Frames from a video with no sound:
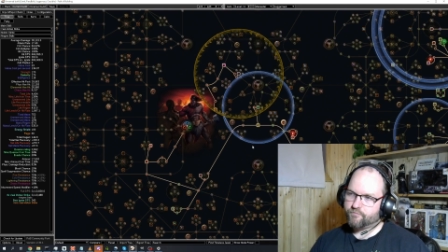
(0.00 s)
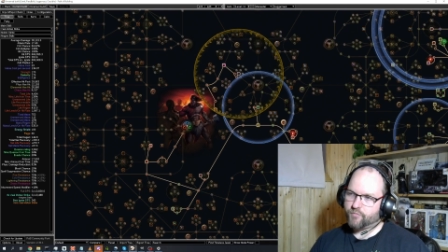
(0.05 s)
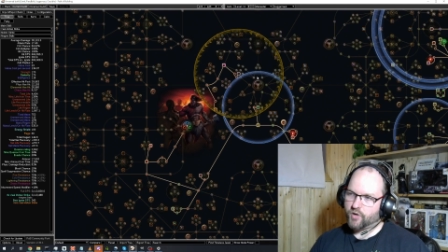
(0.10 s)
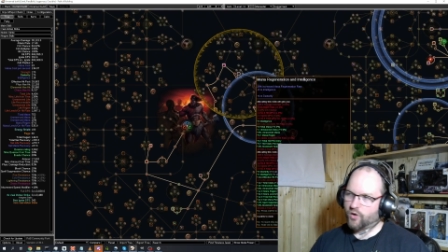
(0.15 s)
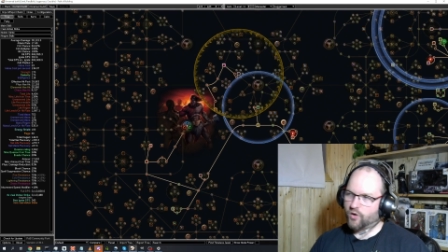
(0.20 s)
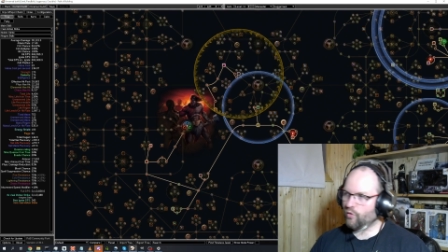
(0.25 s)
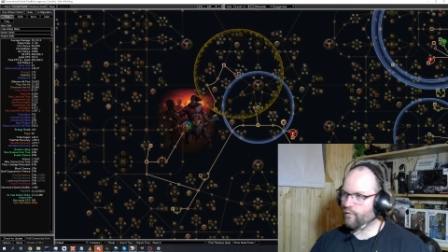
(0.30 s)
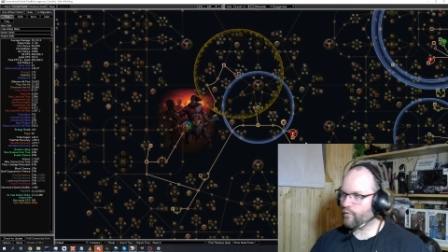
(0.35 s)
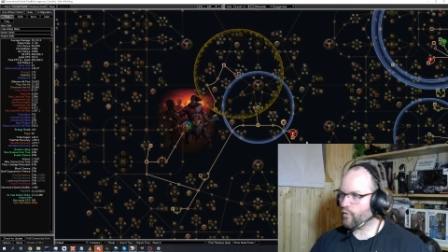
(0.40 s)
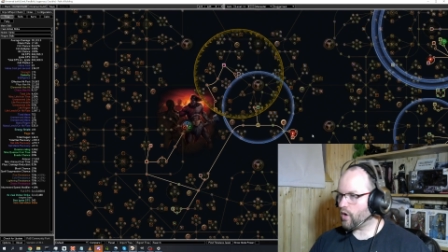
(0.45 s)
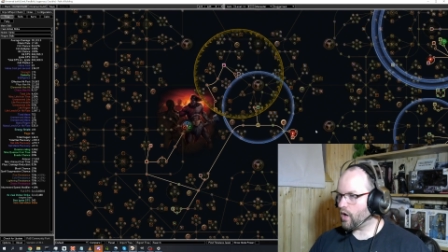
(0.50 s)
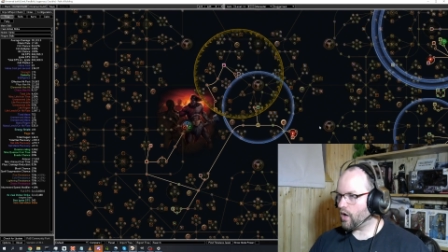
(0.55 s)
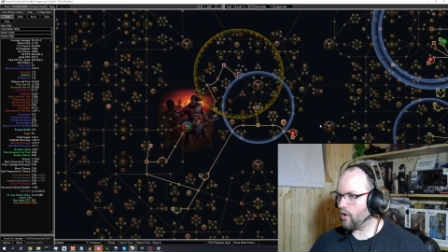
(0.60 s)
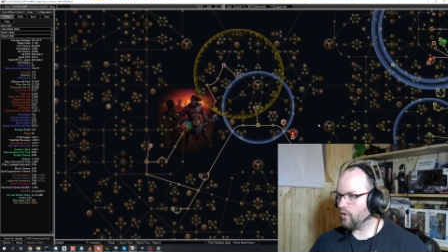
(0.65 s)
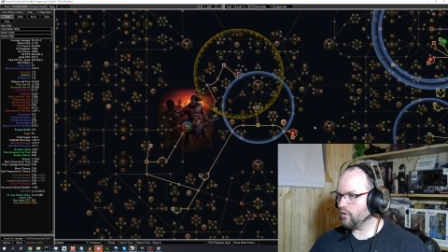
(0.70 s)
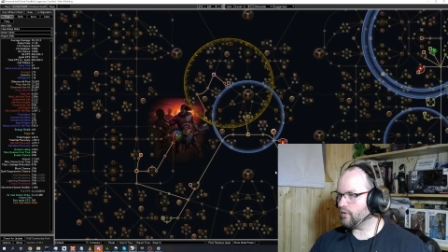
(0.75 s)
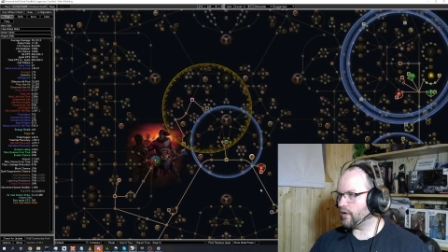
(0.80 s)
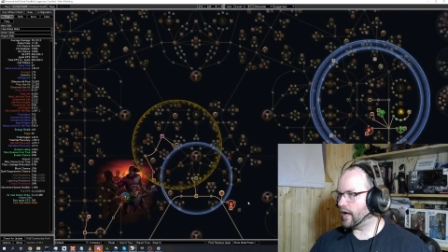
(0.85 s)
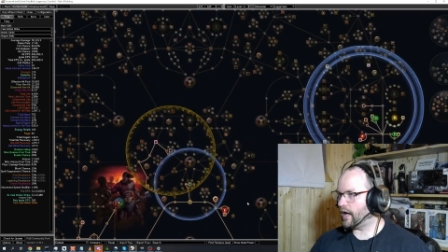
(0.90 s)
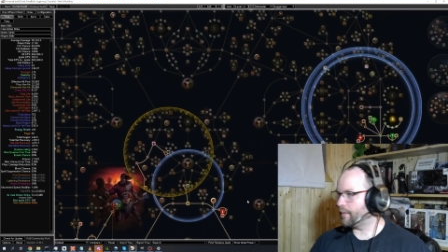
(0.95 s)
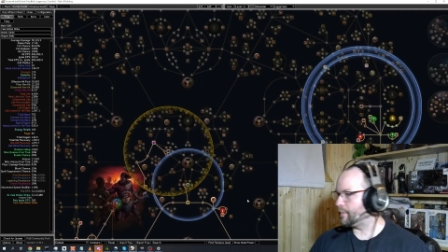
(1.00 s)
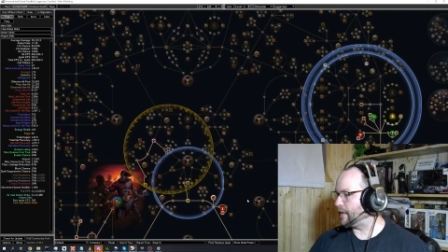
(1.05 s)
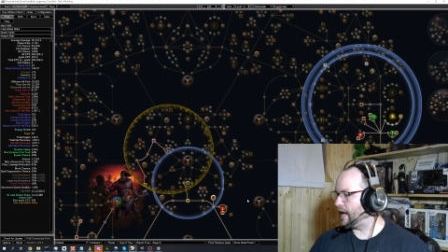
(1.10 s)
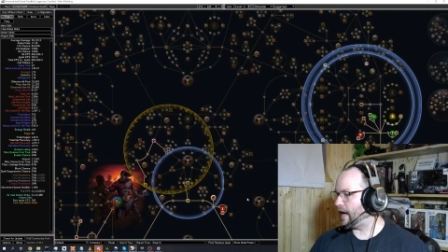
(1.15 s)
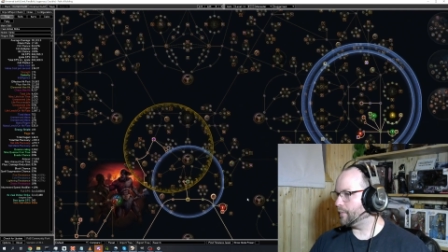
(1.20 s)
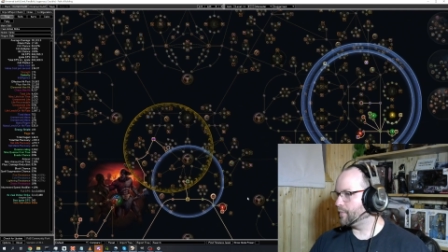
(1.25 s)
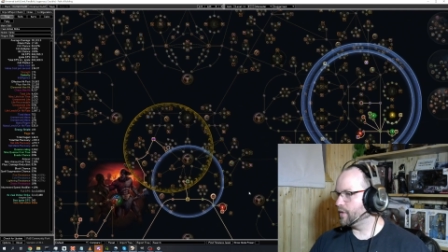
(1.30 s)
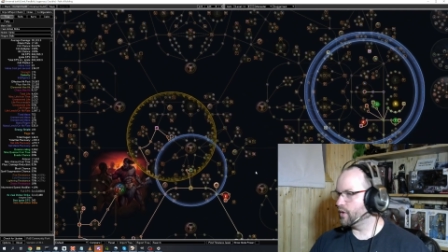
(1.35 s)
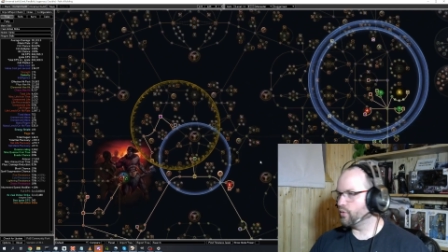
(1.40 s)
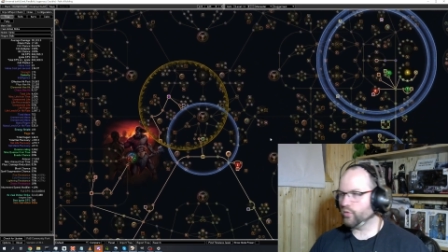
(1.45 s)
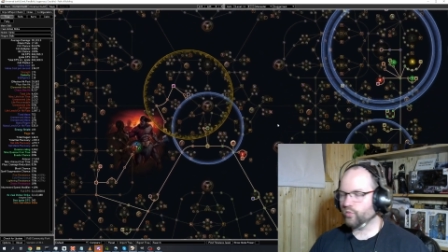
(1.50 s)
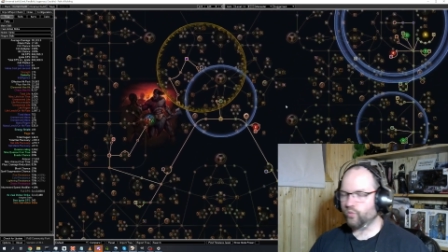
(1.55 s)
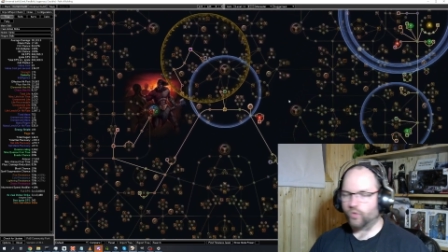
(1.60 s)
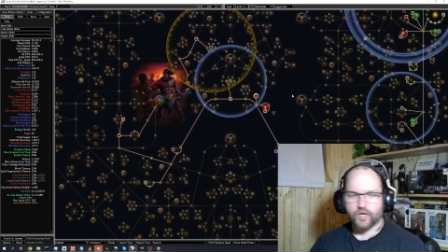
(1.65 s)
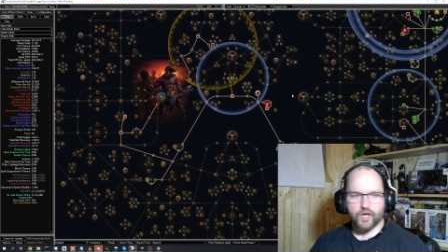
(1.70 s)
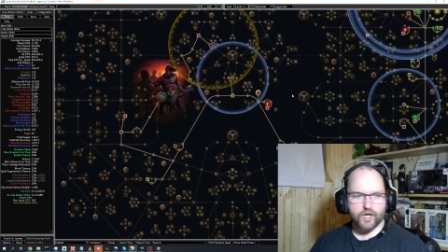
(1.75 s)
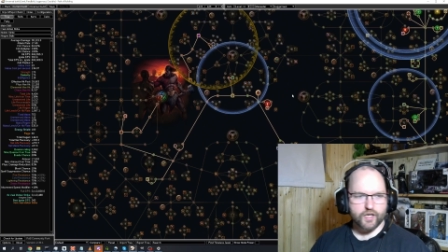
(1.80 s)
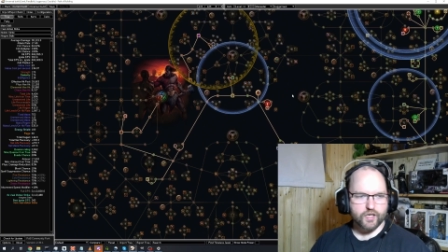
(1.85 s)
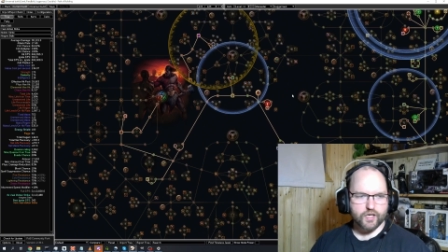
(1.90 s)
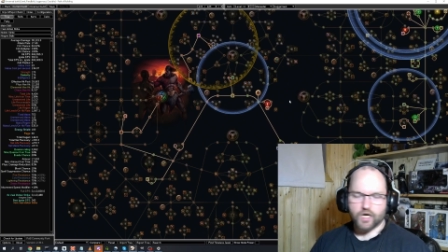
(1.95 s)
but overall, I'm happy with
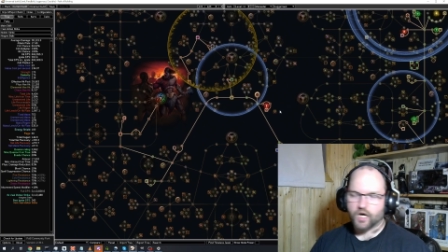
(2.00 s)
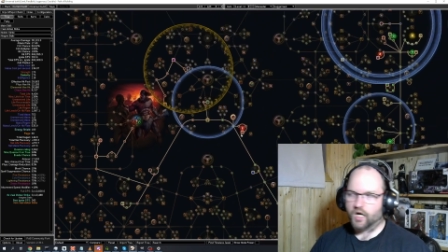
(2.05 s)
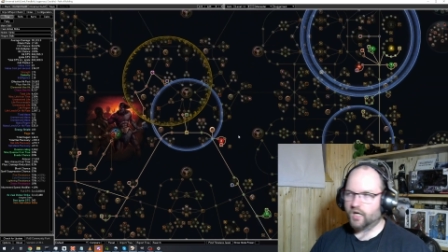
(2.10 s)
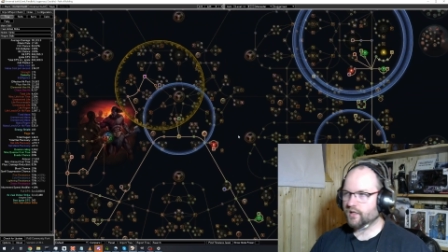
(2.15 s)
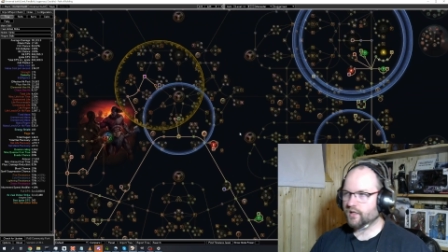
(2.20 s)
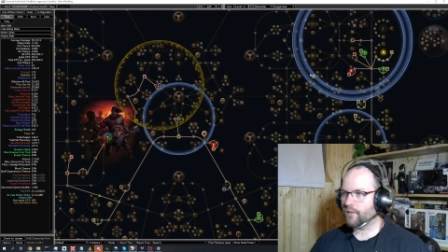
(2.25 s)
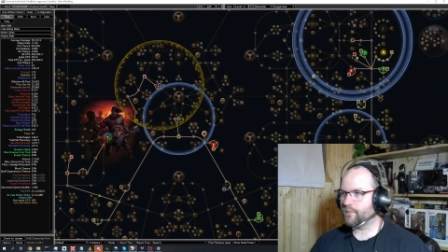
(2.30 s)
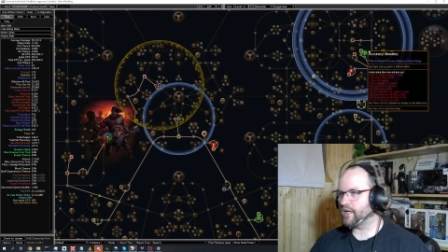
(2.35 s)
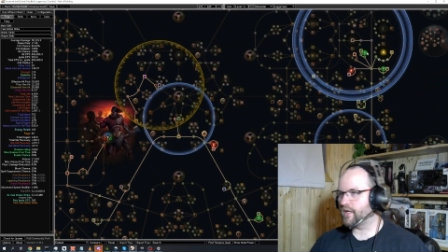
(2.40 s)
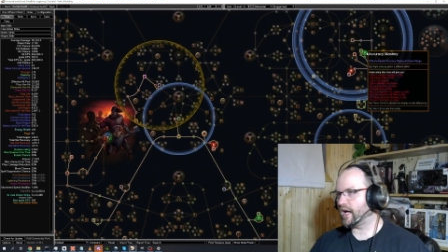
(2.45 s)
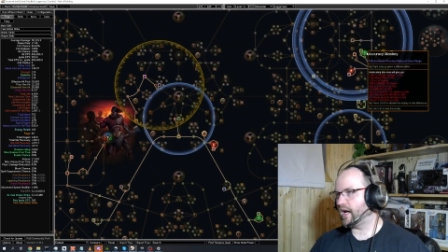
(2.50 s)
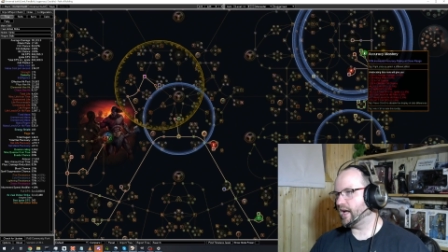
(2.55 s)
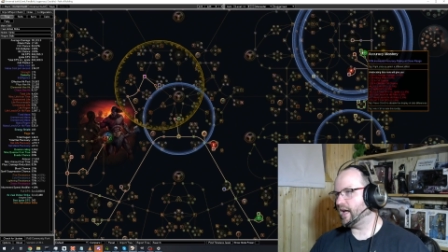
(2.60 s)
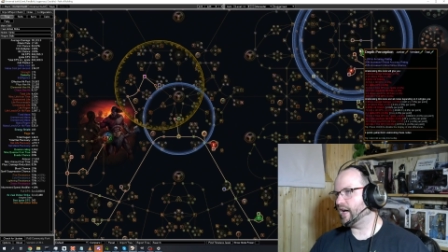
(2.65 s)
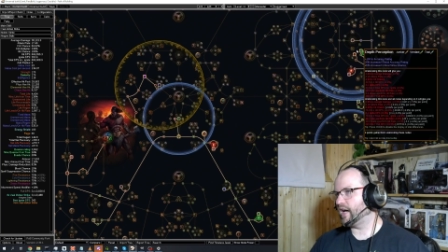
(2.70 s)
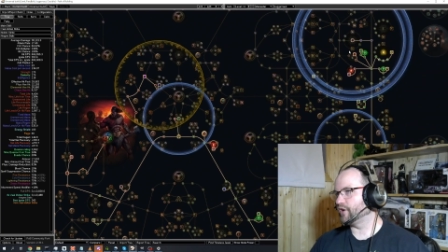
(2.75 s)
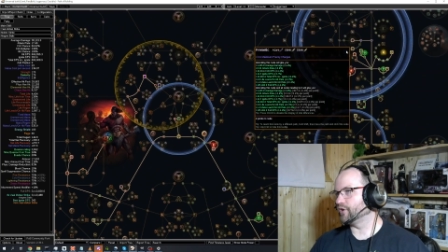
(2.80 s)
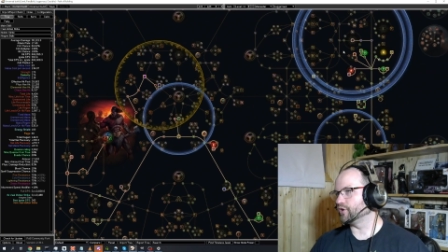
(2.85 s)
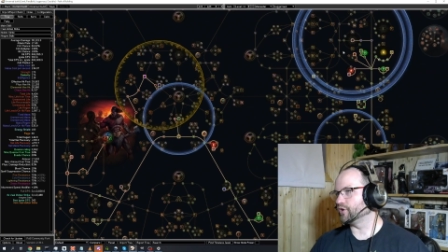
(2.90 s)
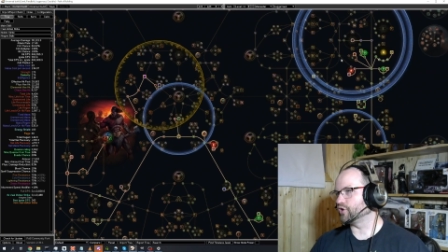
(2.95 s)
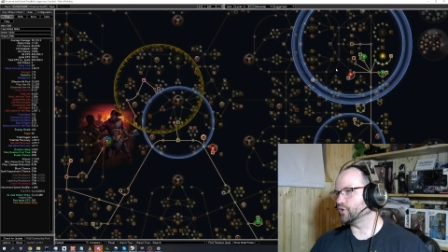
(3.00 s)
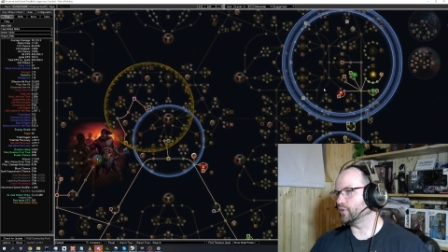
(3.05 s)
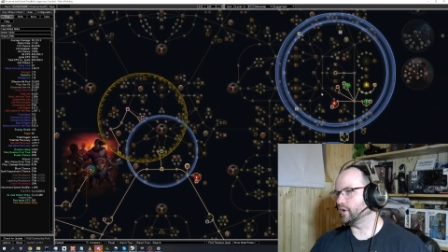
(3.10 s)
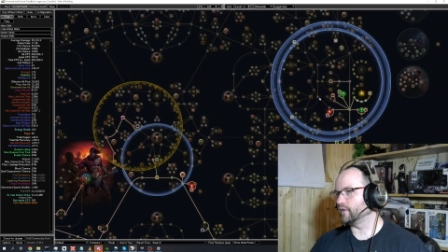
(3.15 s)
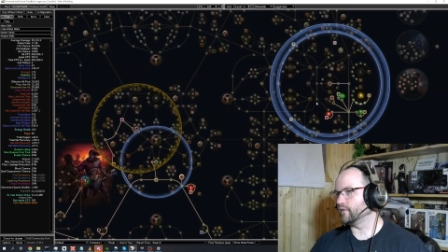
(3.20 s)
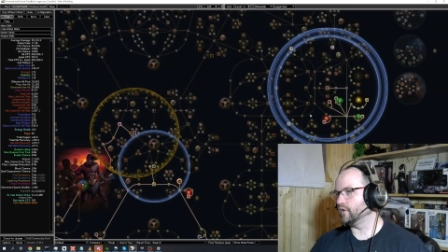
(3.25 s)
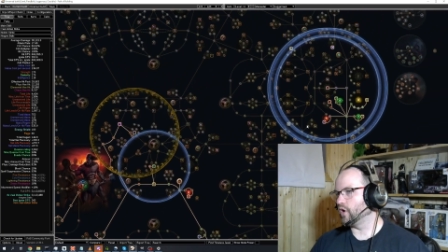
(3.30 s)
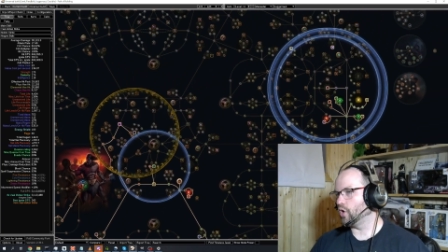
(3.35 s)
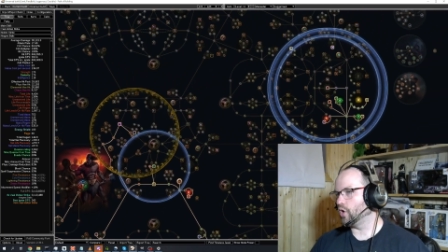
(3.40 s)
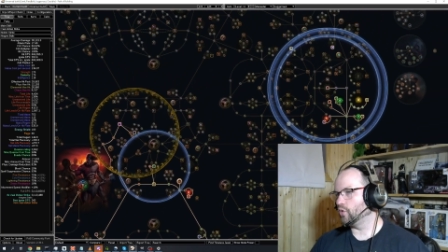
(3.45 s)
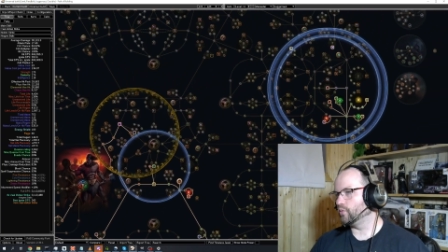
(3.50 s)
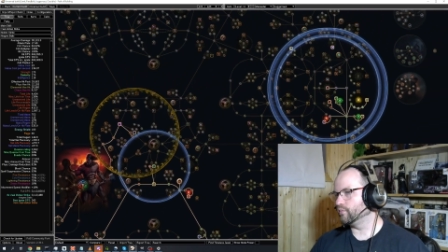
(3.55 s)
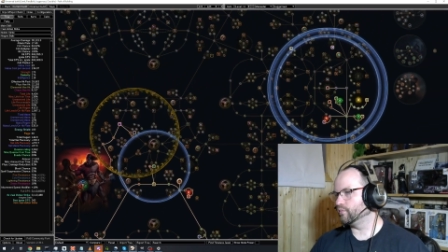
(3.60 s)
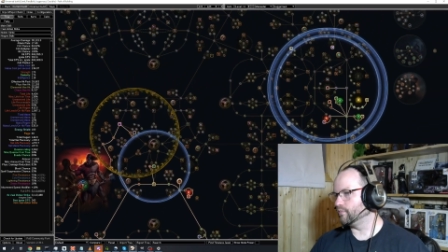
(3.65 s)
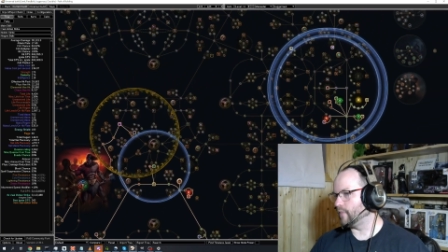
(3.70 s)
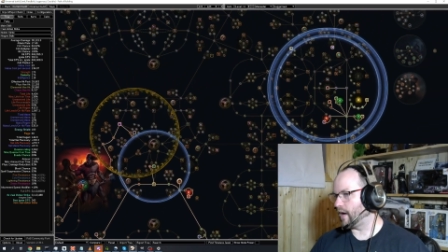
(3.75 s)
what I got. I mean, I had a Thread of Hope.